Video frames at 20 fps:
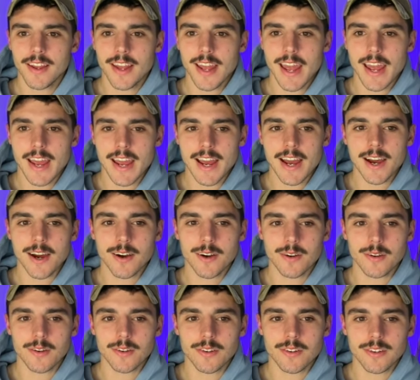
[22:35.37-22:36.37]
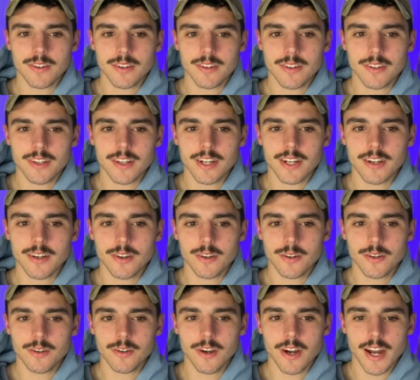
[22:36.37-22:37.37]
how like
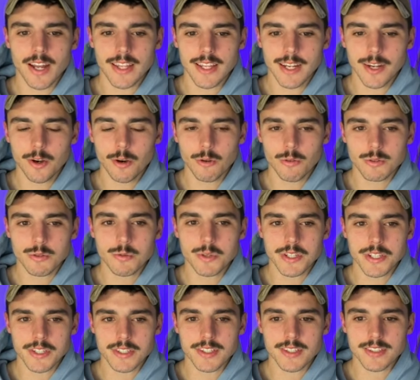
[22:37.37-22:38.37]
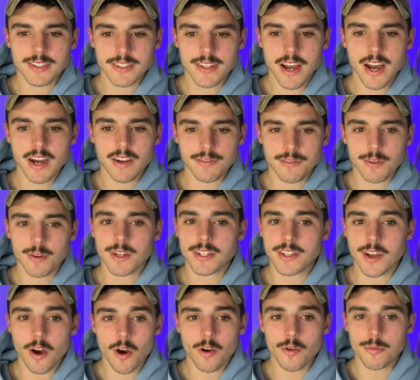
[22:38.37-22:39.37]
I think alls we just a star for is
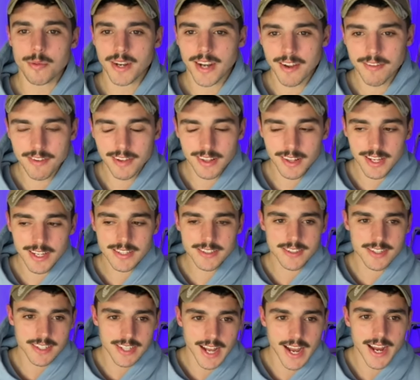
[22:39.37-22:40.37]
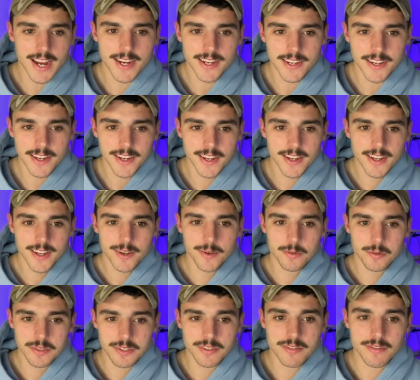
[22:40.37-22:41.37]
hope. And I feel like today
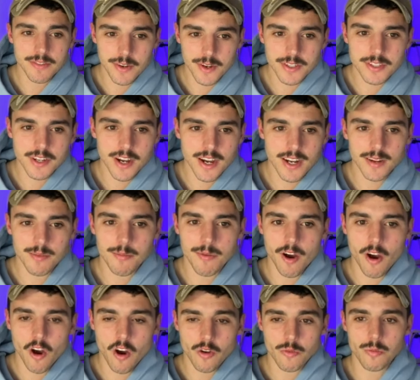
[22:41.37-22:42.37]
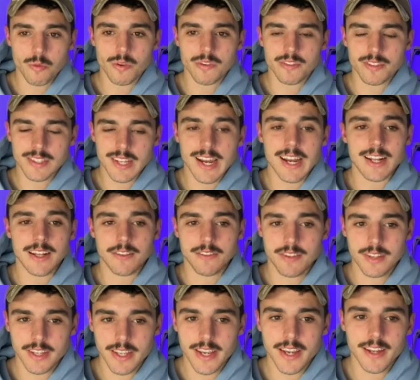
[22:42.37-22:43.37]
was the first kind of hope we started
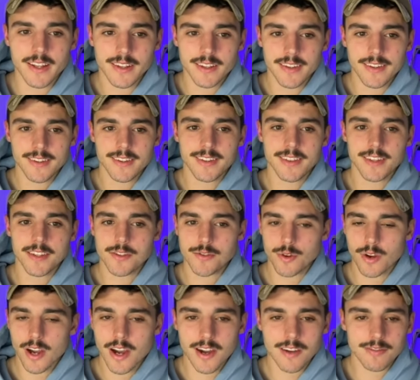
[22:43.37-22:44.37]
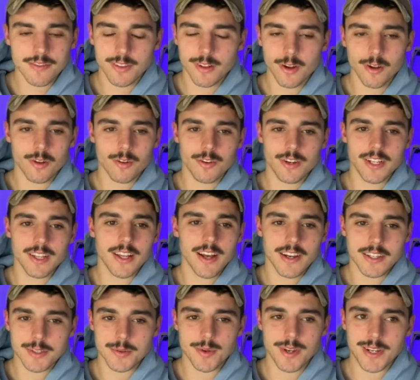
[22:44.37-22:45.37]
to get. The draft lottery
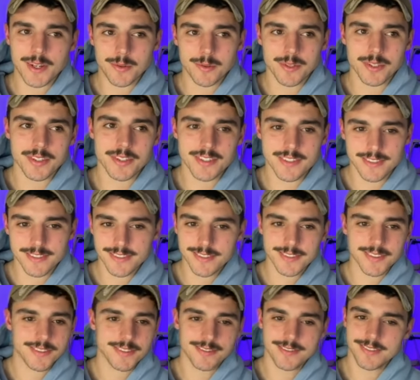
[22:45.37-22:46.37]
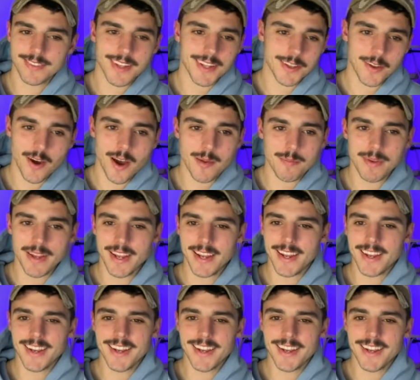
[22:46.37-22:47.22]
last week was a nightmare